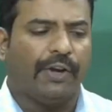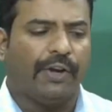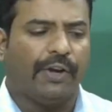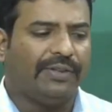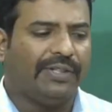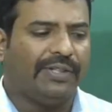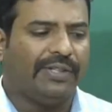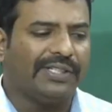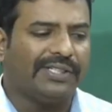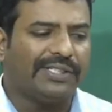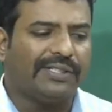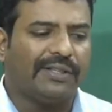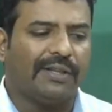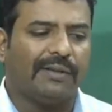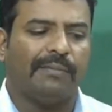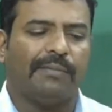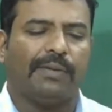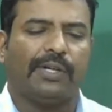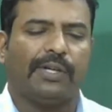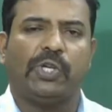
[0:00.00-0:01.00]
Now this
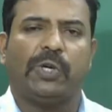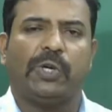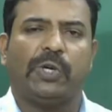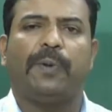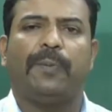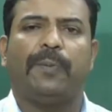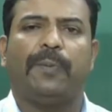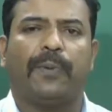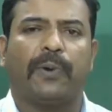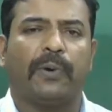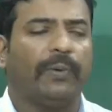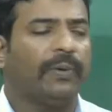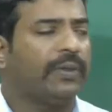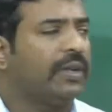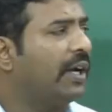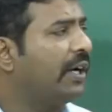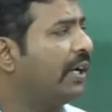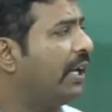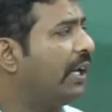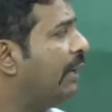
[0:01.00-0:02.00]
number should be
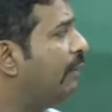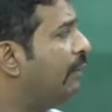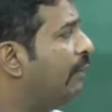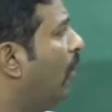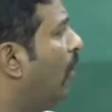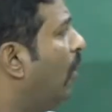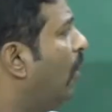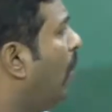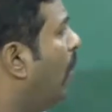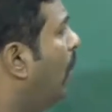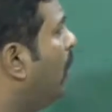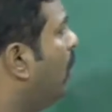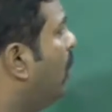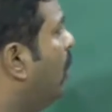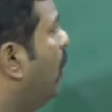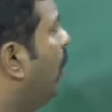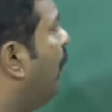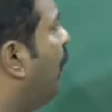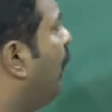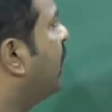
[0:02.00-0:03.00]
proved that it will
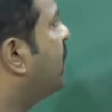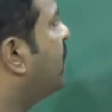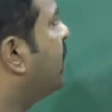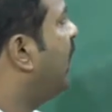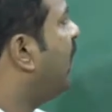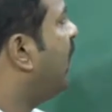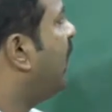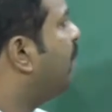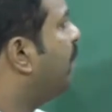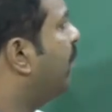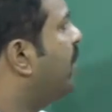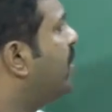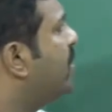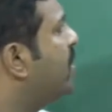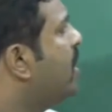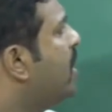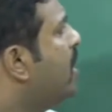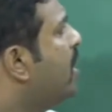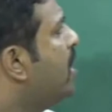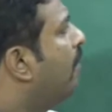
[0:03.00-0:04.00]
hold good for the
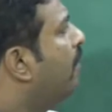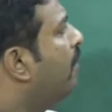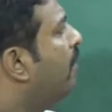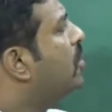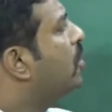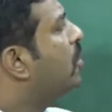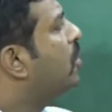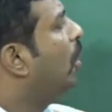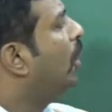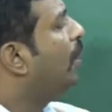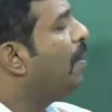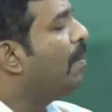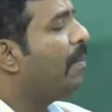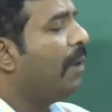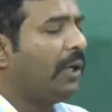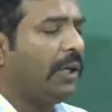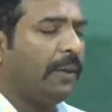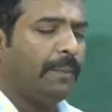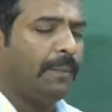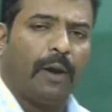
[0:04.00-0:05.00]
statement which is going to
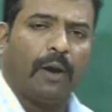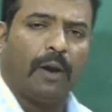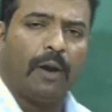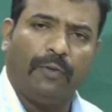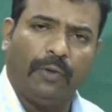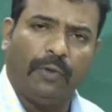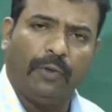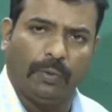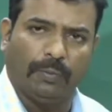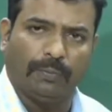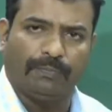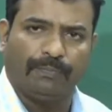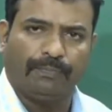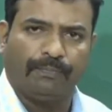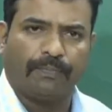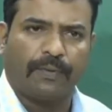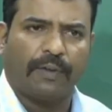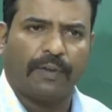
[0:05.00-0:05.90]
be multiple of 2.